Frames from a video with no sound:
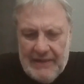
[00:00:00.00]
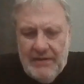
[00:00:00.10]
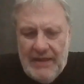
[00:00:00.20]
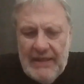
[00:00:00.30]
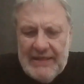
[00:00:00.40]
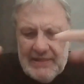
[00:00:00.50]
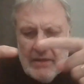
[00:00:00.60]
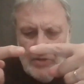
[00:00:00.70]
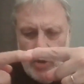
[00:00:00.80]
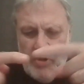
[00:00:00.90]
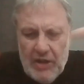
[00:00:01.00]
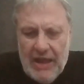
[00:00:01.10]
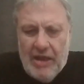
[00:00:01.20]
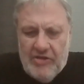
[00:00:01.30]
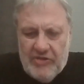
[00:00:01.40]
is an instant
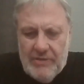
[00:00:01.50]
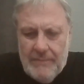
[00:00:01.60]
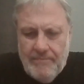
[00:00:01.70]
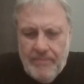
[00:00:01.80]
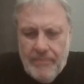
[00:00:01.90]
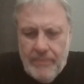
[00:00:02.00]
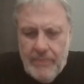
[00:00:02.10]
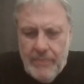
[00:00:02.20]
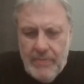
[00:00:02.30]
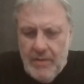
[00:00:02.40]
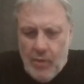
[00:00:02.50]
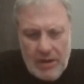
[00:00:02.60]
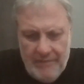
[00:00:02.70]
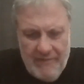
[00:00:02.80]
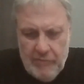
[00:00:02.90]
communication
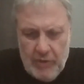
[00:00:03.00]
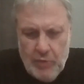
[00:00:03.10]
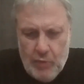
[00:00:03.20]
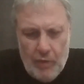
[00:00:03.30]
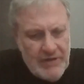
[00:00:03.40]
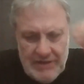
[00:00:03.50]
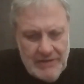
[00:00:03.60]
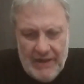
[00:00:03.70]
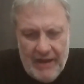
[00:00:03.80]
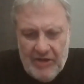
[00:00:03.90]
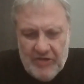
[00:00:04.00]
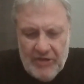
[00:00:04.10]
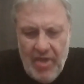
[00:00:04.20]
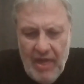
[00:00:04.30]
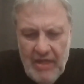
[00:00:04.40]
or however you call it,
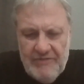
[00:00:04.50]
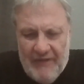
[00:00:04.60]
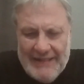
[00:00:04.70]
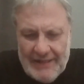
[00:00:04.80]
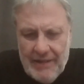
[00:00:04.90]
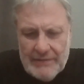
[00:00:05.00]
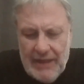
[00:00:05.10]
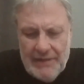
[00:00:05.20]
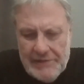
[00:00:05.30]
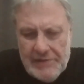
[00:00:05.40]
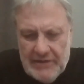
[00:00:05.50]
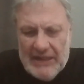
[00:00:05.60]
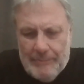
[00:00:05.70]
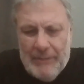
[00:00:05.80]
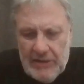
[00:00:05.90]
interaction, faster than
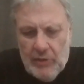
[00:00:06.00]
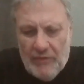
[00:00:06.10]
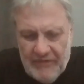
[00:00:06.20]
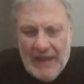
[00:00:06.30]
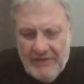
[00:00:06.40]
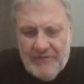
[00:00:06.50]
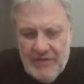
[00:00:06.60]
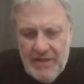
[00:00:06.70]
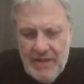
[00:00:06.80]
the speed of light.